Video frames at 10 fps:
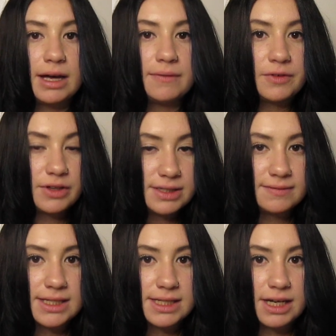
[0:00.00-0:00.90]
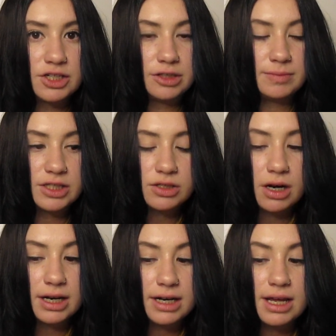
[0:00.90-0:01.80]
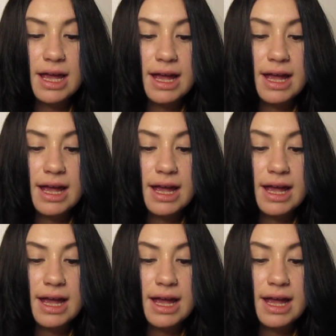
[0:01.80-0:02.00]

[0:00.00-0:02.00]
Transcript: enough for this investigation to be started,